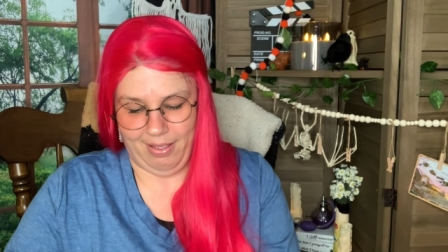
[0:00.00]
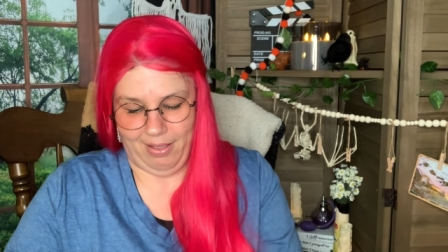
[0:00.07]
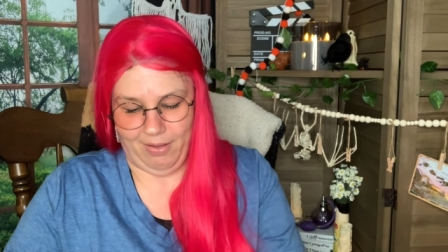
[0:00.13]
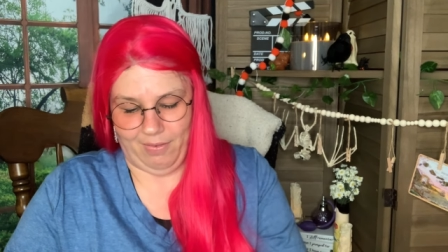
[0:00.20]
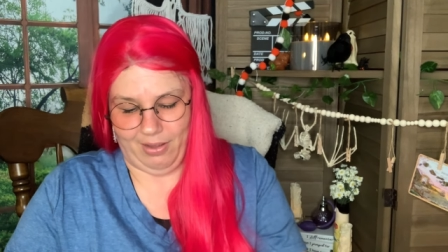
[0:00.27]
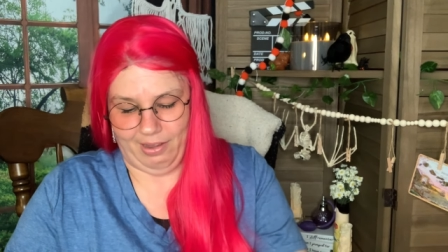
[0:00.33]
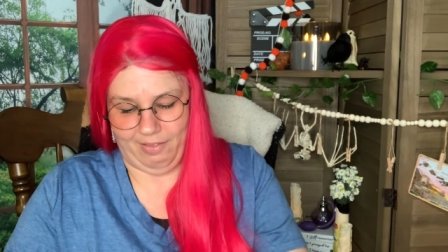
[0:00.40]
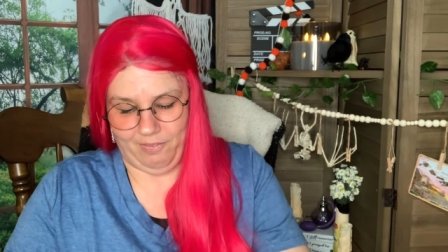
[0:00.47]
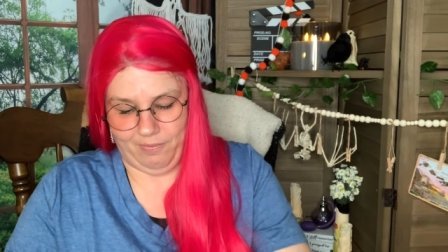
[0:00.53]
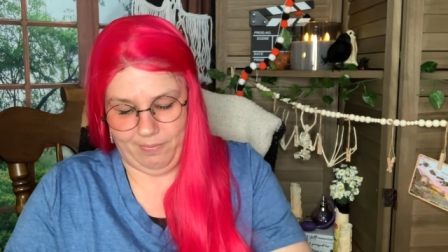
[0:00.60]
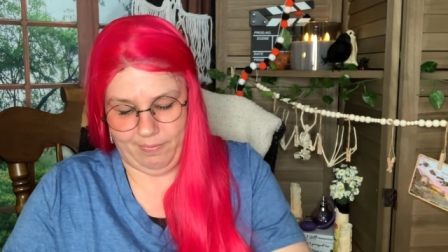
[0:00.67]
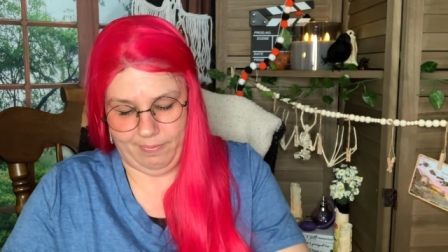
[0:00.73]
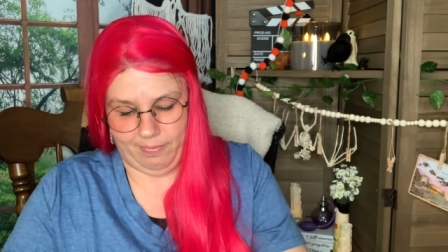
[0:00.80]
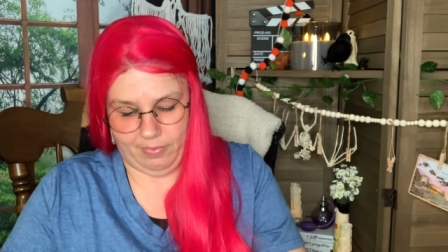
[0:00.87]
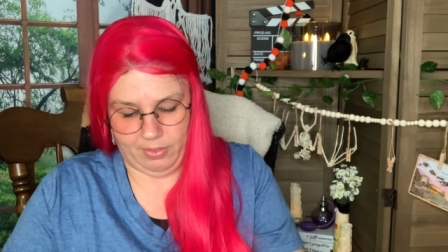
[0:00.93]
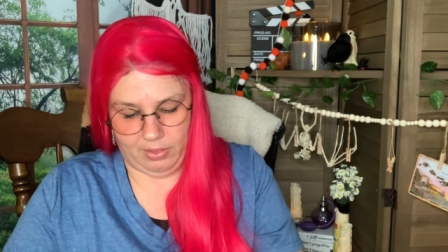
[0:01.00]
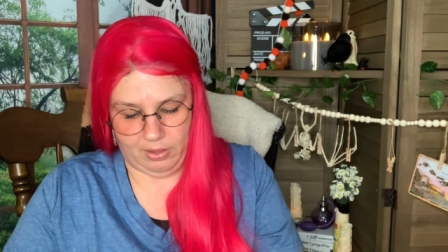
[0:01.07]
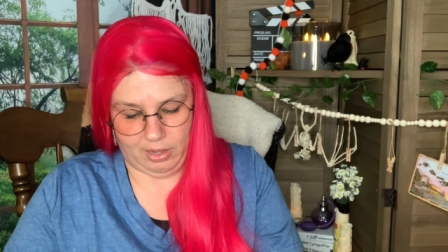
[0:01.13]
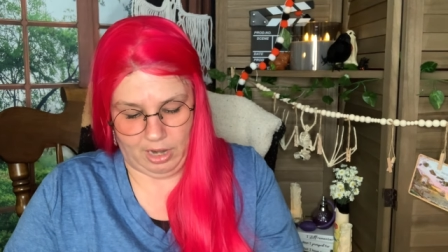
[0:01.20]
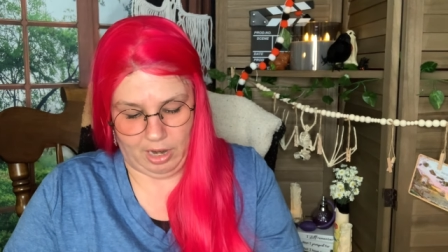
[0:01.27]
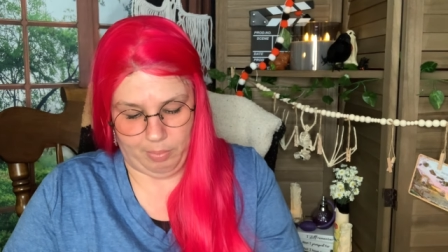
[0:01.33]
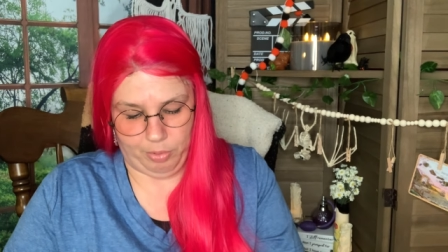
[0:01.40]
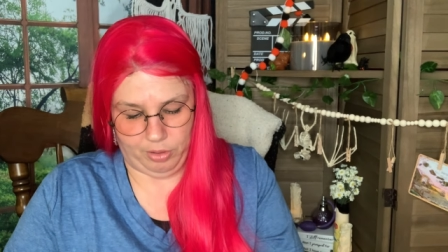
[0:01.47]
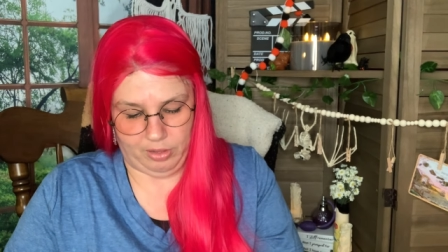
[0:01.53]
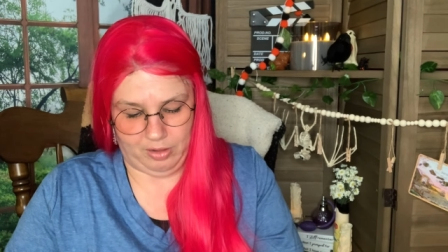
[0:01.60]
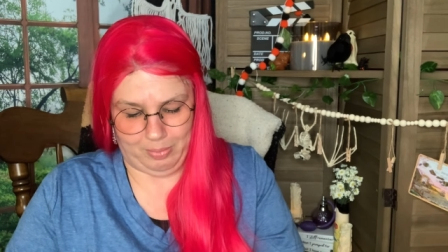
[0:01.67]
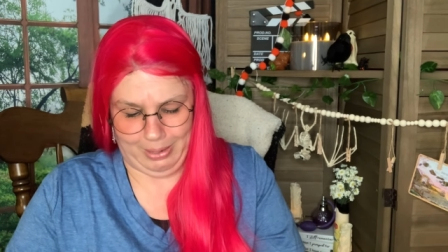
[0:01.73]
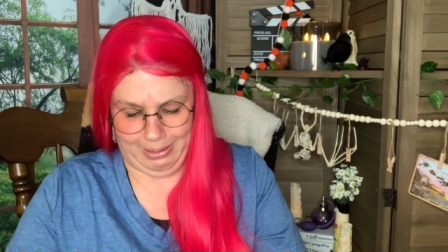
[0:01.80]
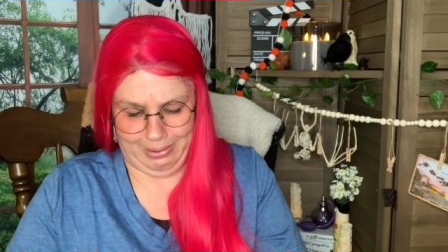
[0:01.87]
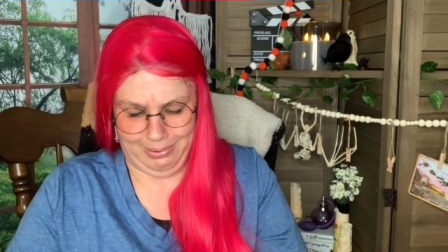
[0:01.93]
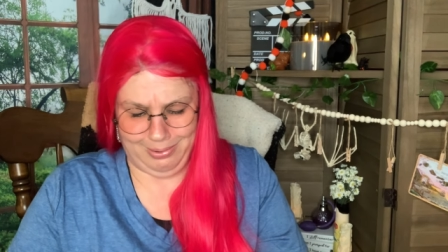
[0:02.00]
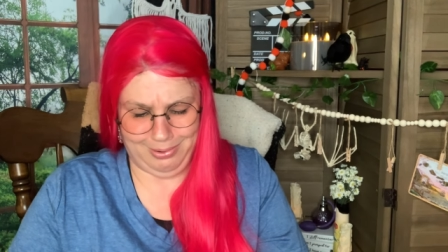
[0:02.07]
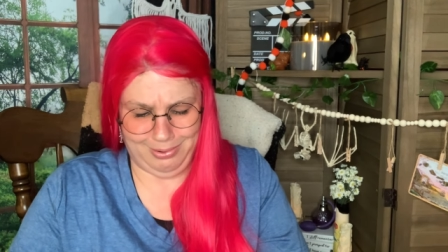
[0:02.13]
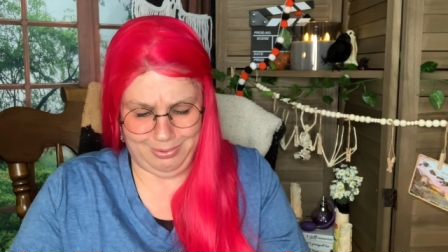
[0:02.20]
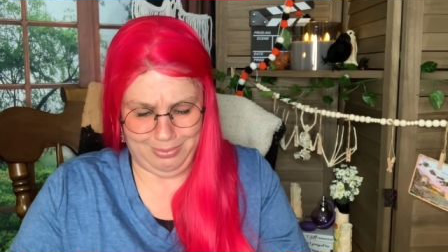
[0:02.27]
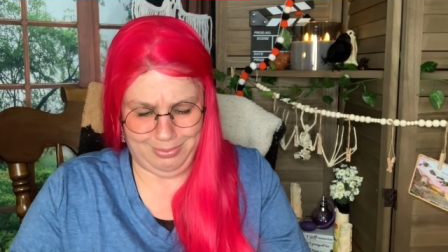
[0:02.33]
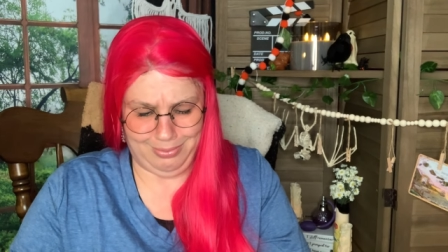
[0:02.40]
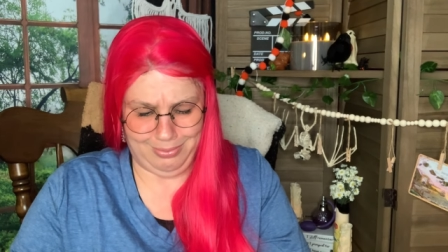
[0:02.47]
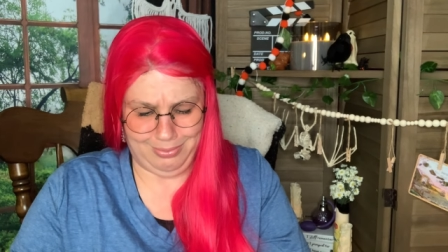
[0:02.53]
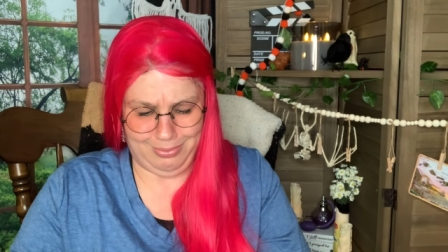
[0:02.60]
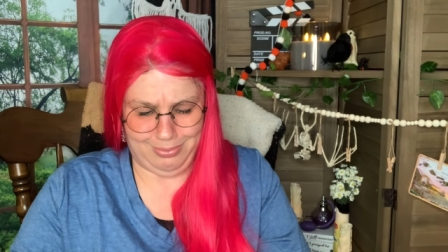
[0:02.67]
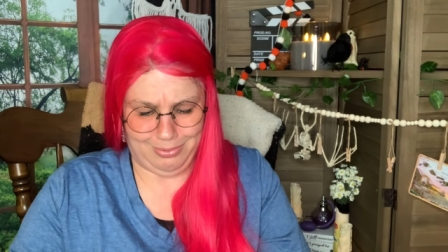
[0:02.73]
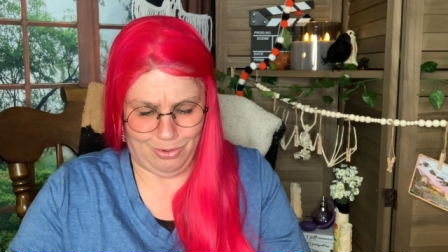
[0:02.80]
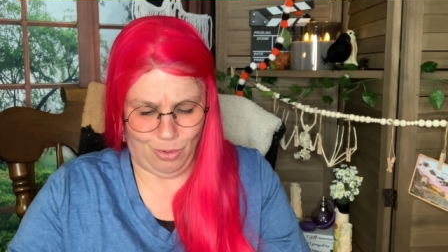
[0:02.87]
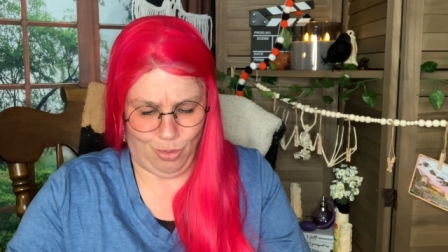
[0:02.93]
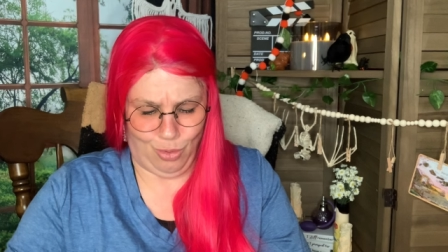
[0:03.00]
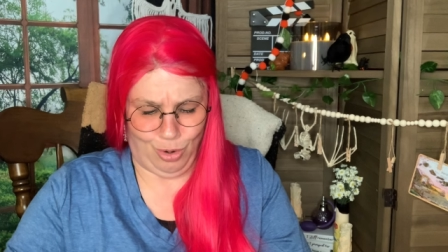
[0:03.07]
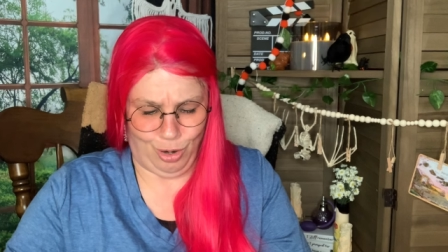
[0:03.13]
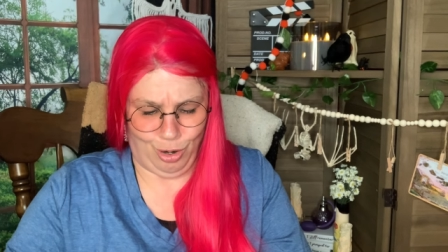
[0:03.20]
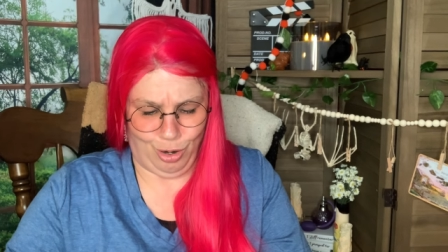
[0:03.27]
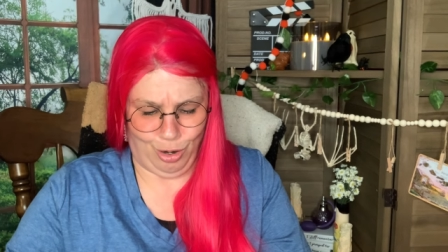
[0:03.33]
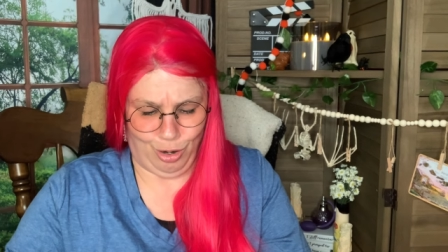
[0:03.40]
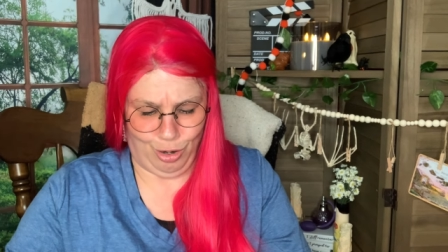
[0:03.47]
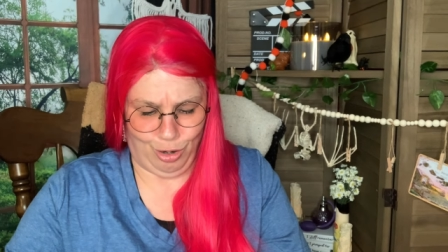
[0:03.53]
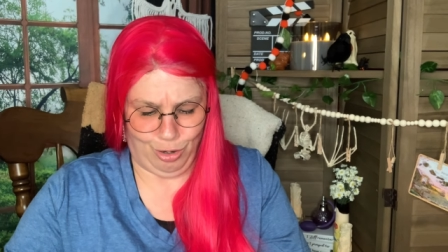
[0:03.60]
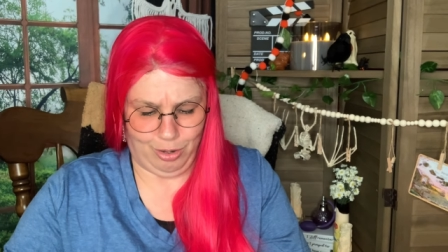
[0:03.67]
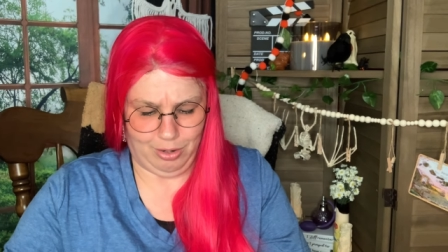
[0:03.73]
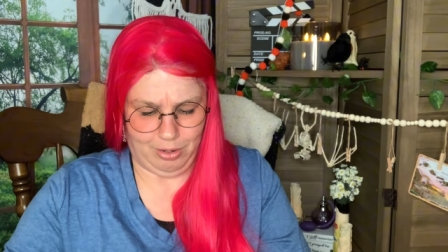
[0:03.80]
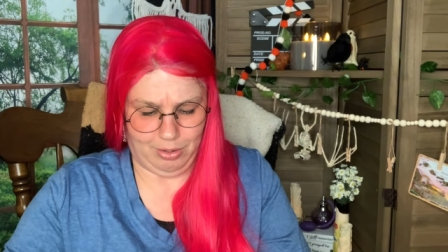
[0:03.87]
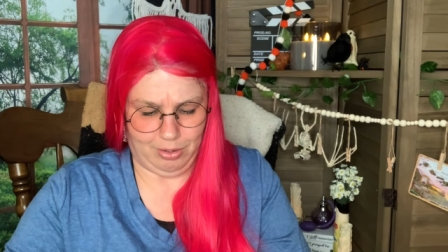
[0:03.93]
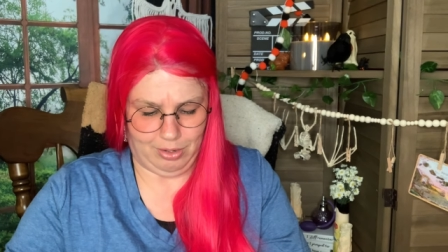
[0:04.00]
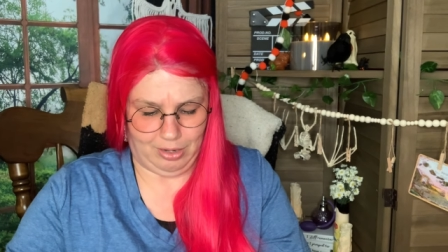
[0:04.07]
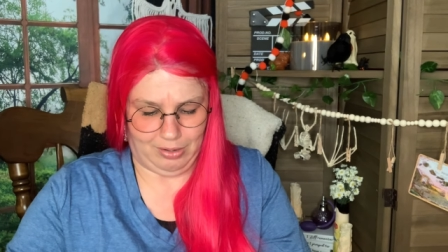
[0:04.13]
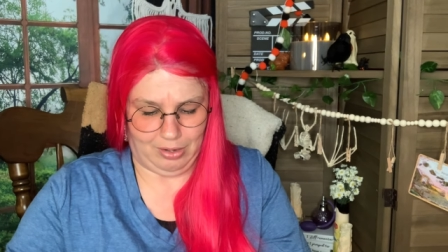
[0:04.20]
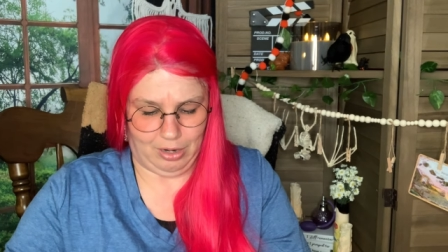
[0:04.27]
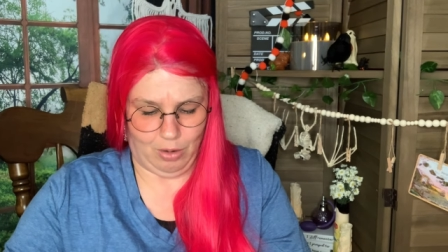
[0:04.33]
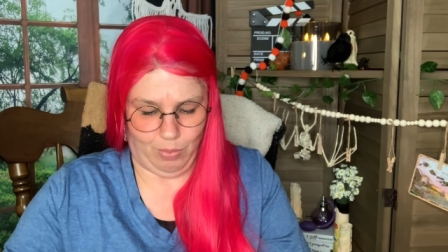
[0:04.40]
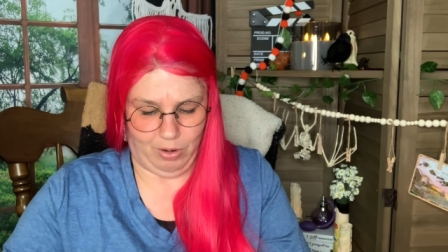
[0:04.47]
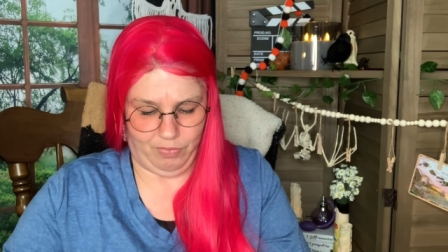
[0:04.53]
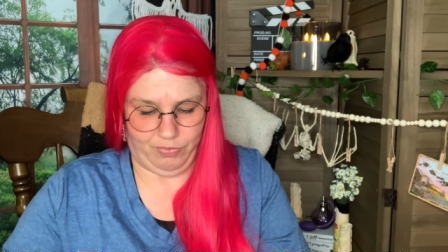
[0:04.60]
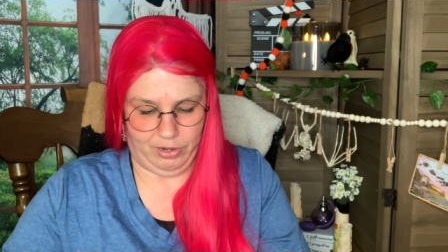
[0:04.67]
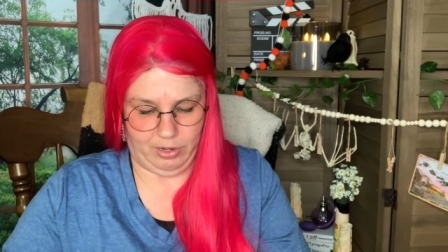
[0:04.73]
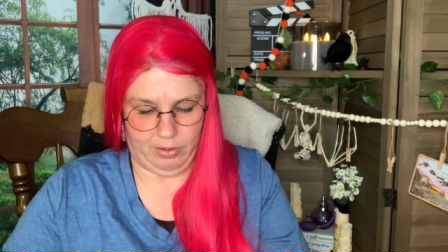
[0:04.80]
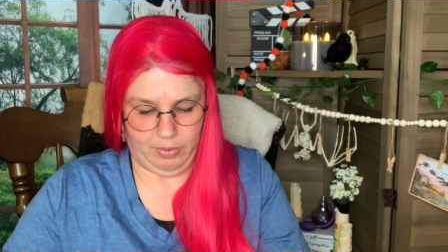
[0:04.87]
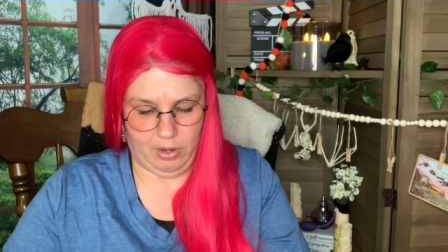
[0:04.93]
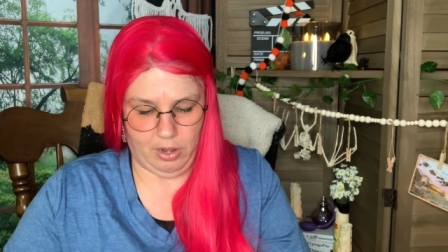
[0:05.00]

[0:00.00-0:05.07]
Okay. Can I put this back on here? Does it not want to fit?